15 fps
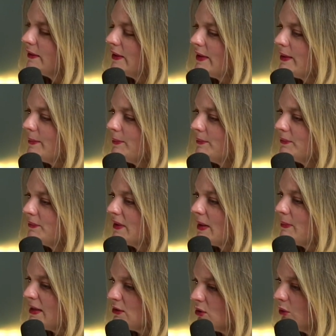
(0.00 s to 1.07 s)

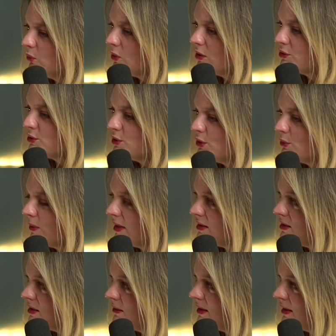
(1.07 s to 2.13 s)
And being told what to do and when
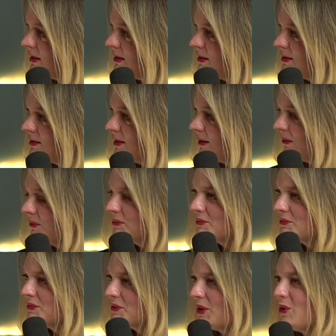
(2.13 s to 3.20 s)
to do it. And it, you know,
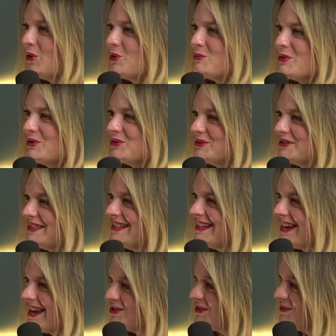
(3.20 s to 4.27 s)
a hormonal
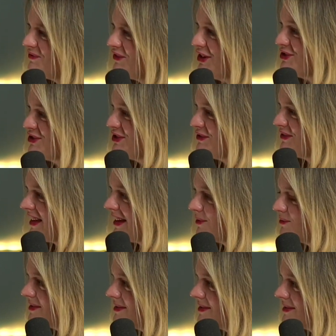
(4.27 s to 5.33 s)
teenager version of
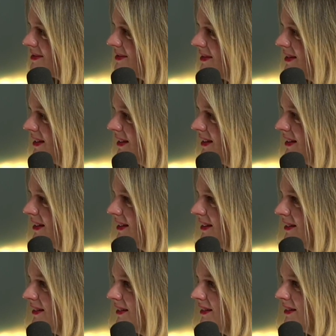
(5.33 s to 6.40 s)
that was...
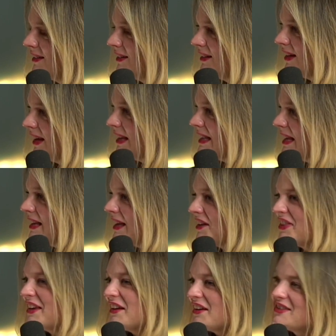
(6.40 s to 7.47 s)

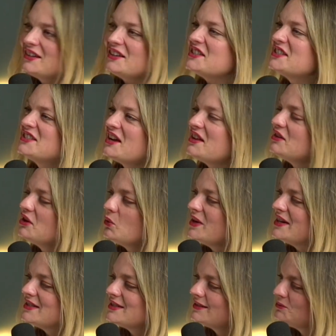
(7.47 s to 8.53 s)
I think I silent
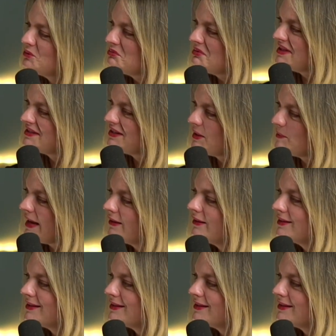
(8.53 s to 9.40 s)
quit would be the term now.